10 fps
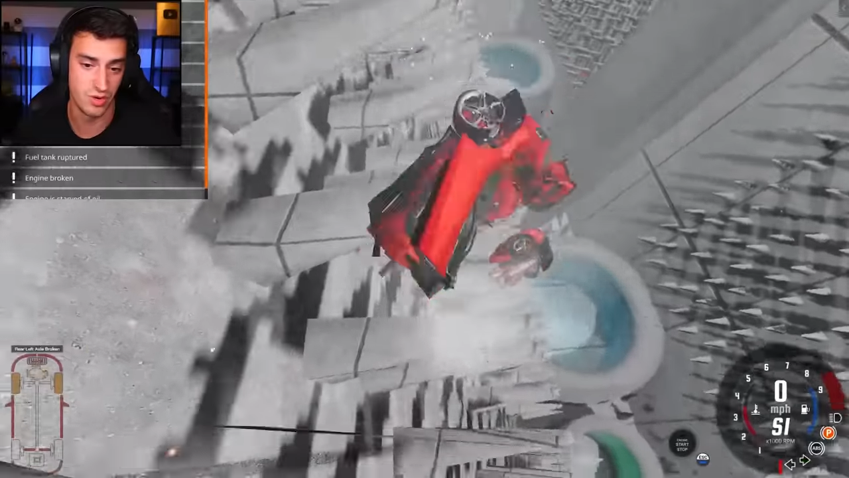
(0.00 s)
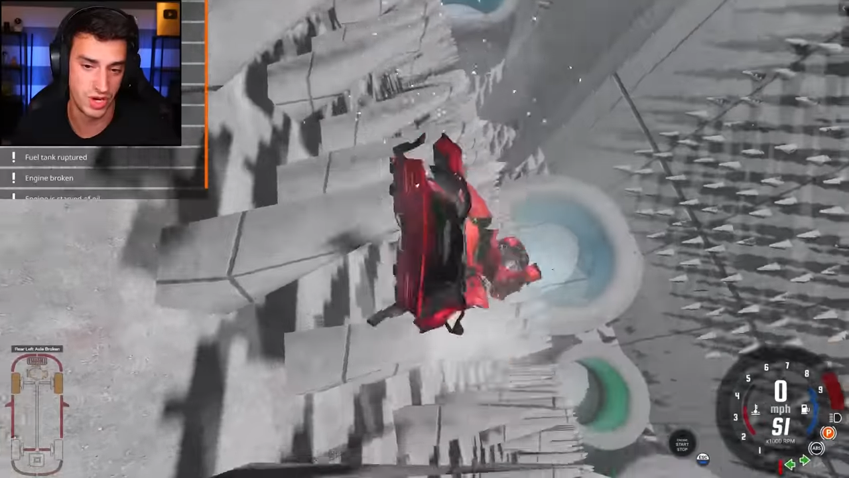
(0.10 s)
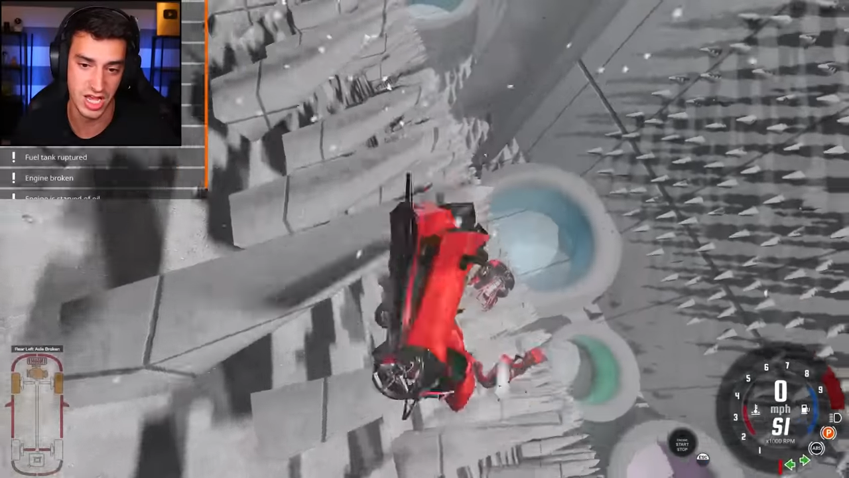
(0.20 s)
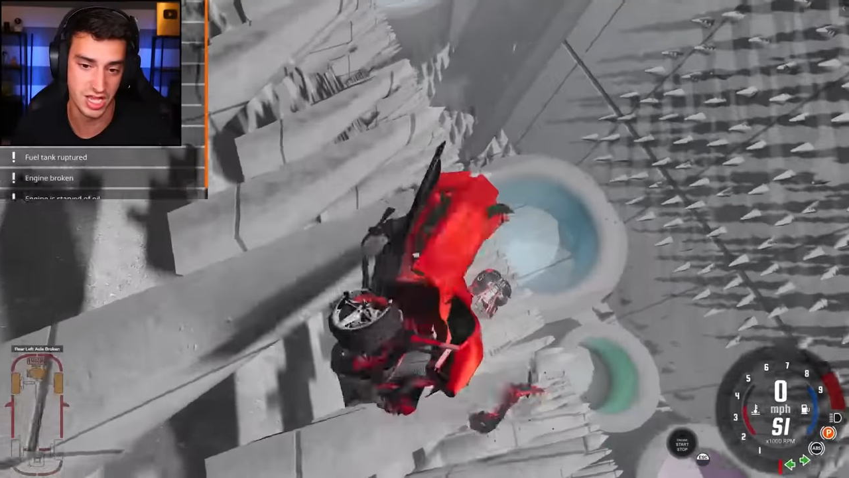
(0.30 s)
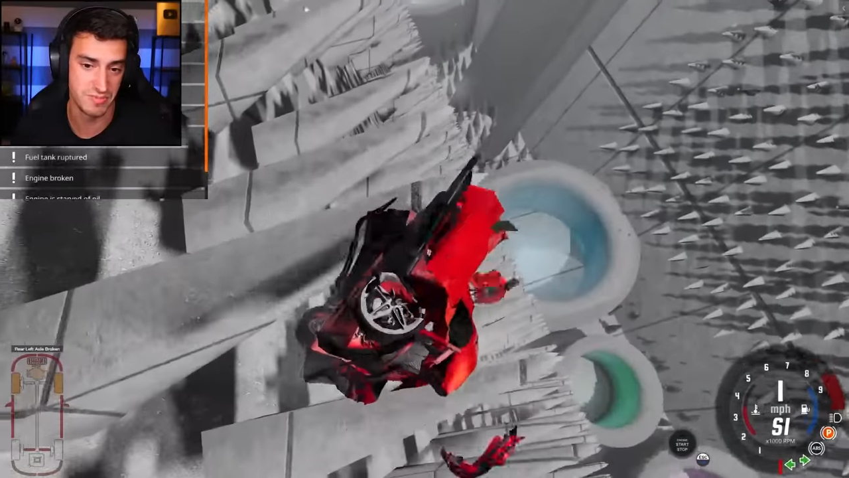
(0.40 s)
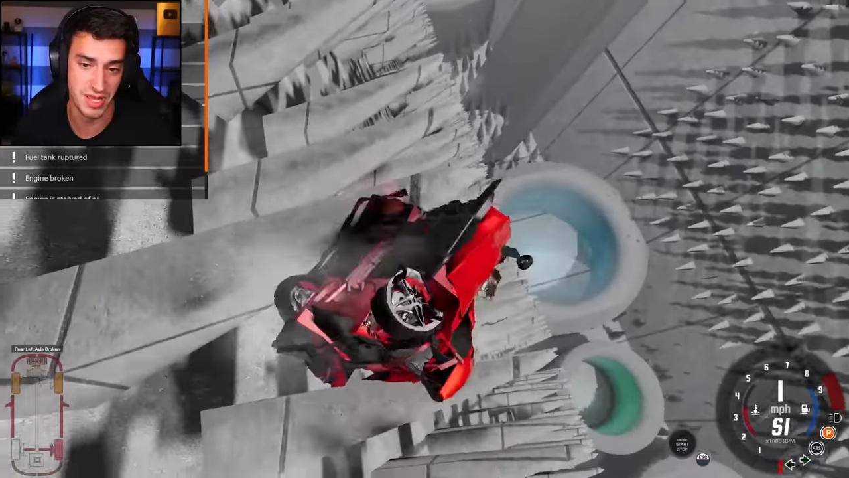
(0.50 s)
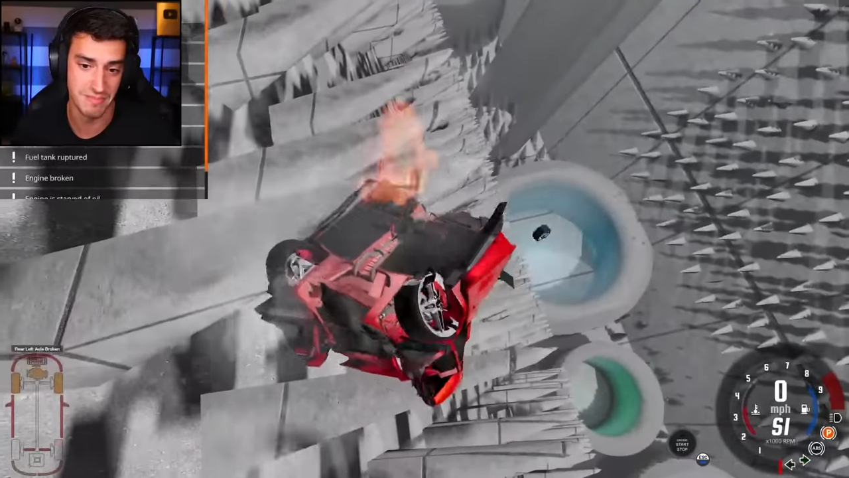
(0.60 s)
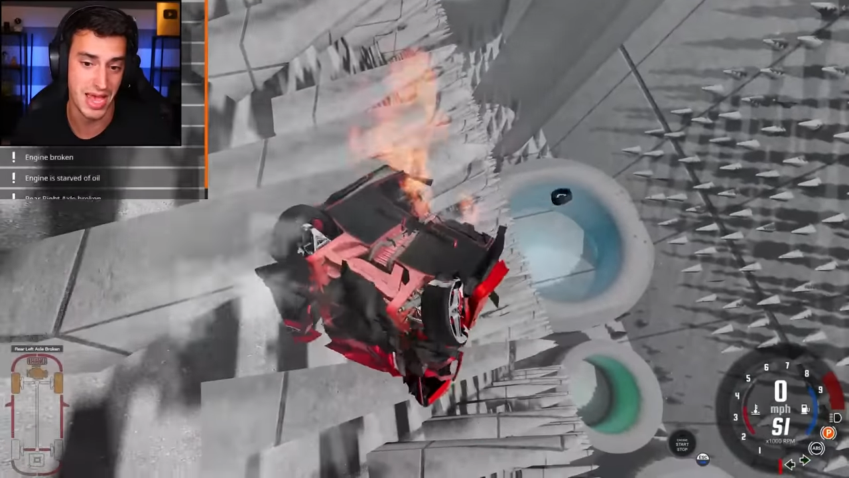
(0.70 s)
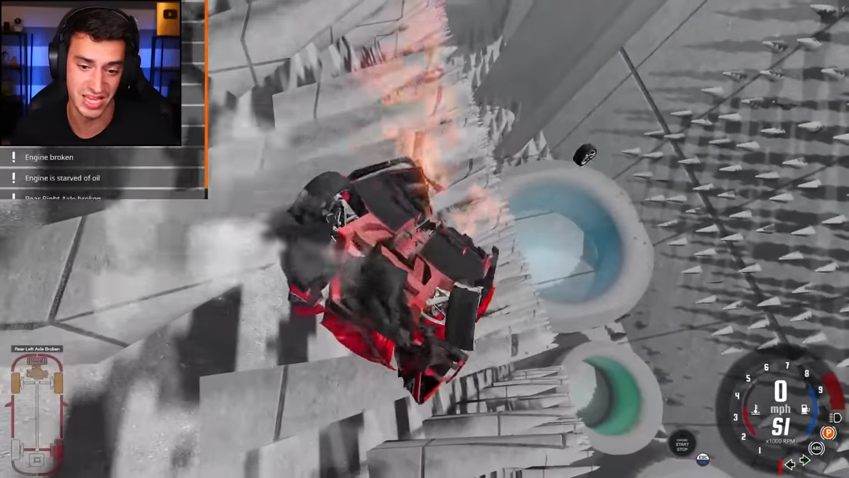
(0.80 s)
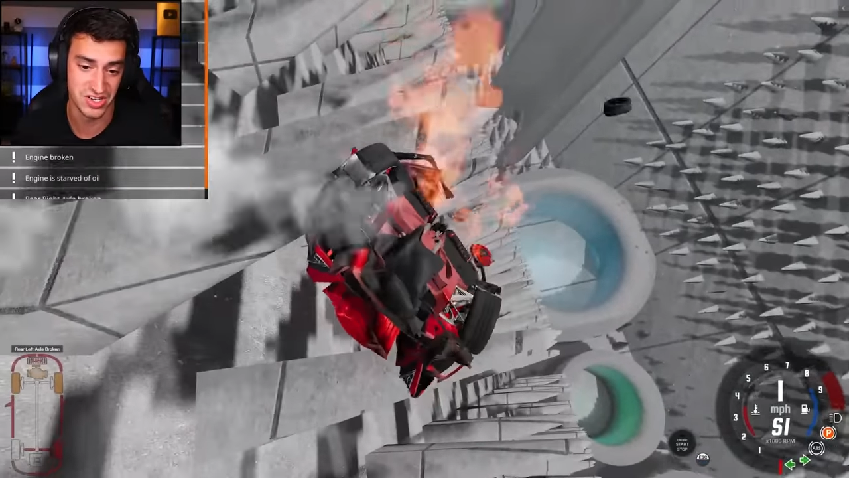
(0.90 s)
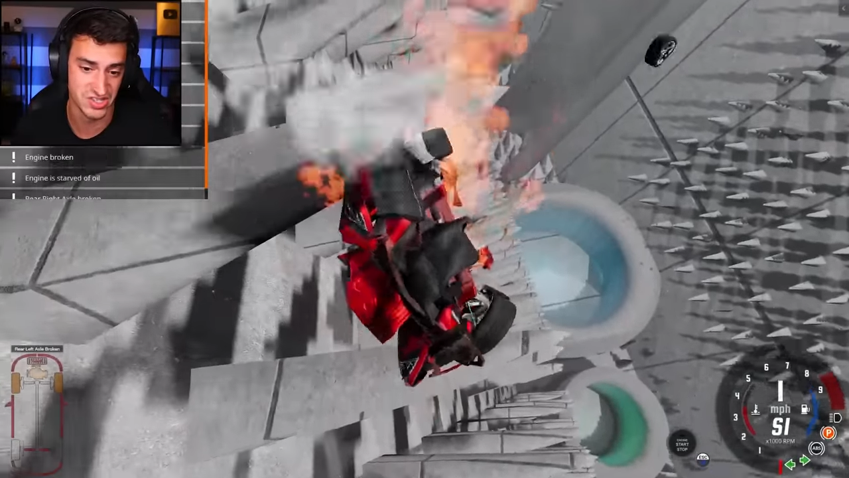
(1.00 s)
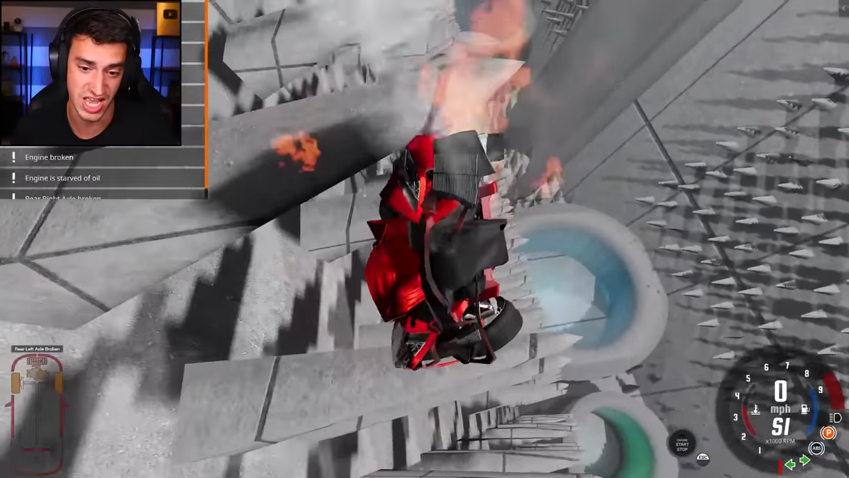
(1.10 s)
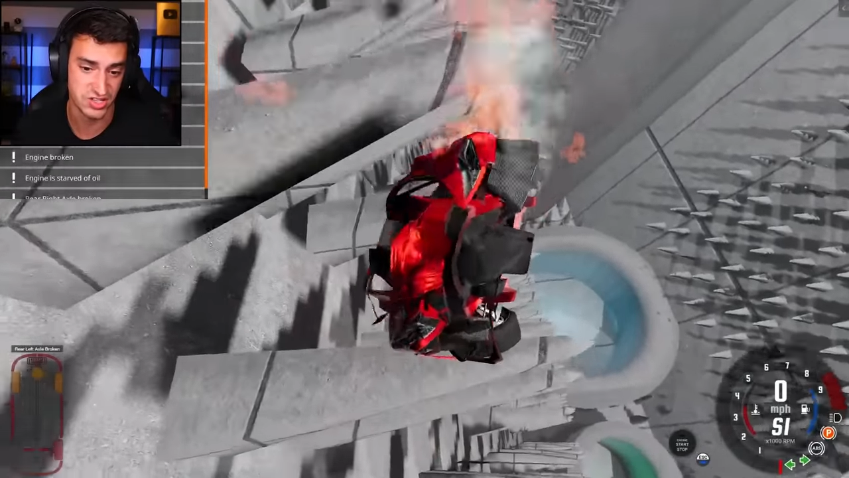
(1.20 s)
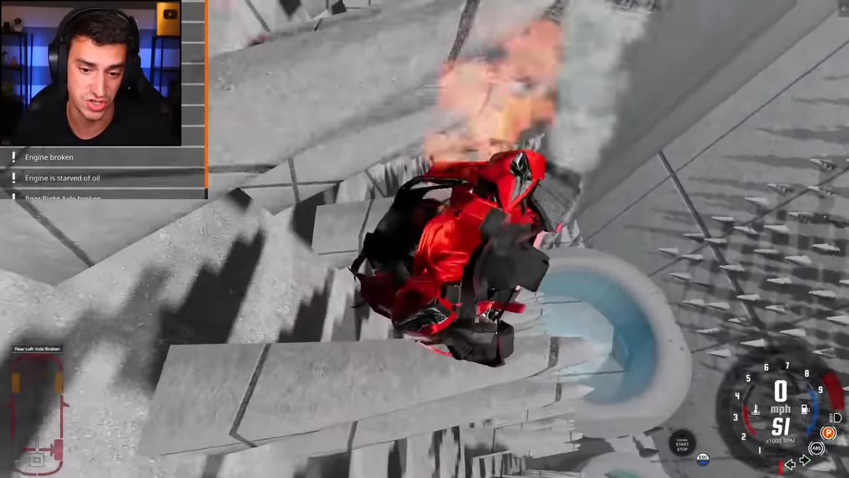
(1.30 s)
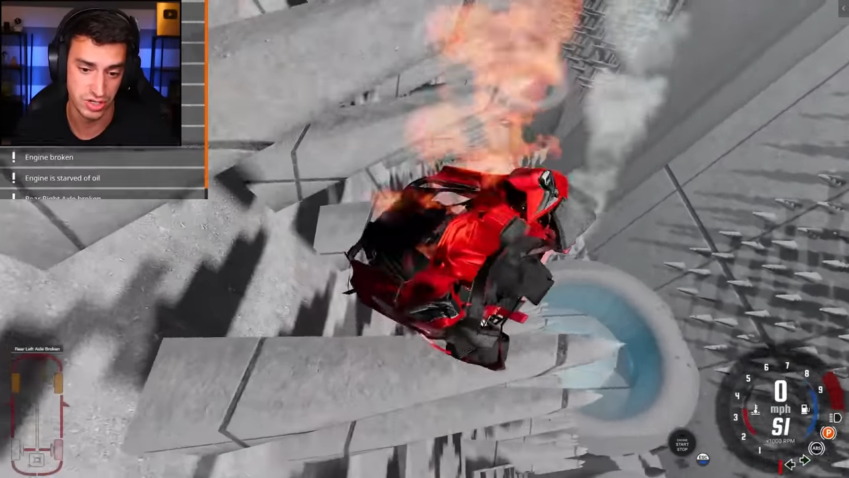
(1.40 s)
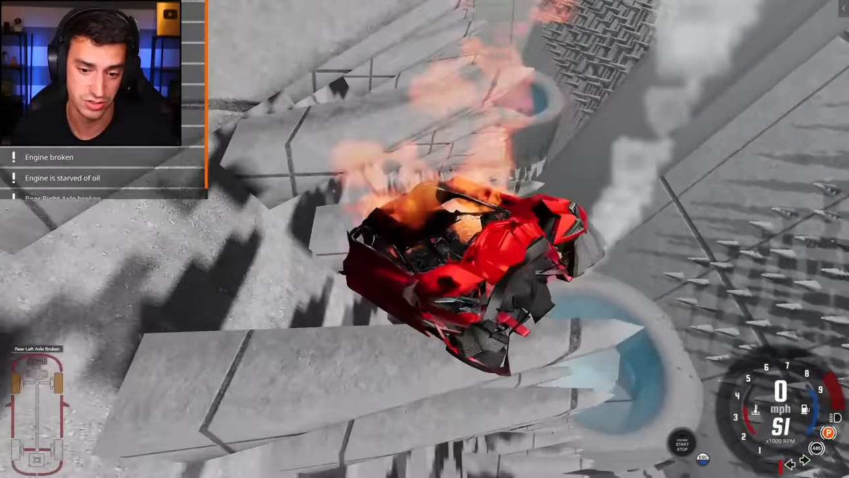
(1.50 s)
it could be a mega disaster,